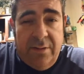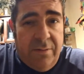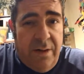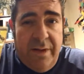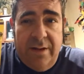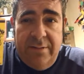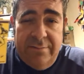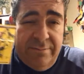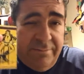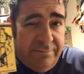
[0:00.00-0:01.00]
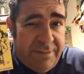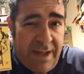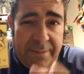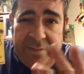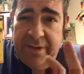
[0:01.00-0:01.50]
don't worry about it.
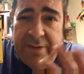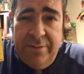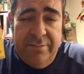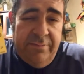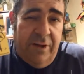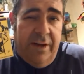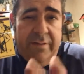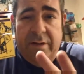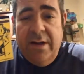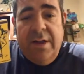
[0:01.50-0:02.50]
Stop the video, whatever.